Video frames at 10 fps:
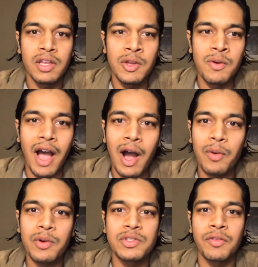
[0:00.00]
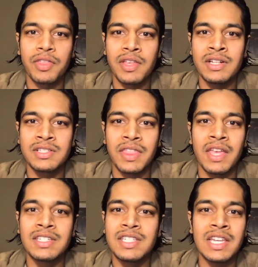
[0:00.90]
you know, hours of things that they
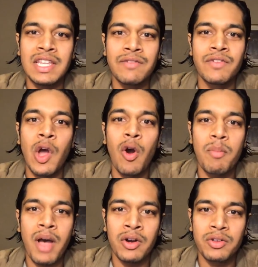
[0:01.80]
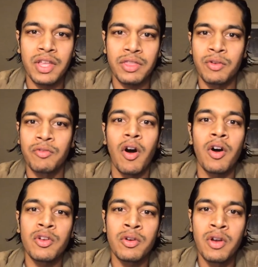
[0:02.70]
didn't even know about or that their
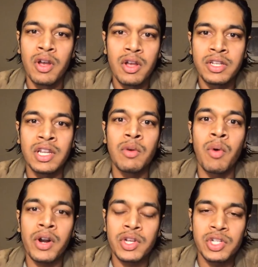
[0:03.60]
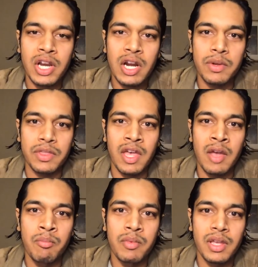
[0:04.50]
father didn't want to share with
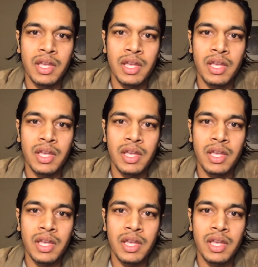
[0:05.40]
them.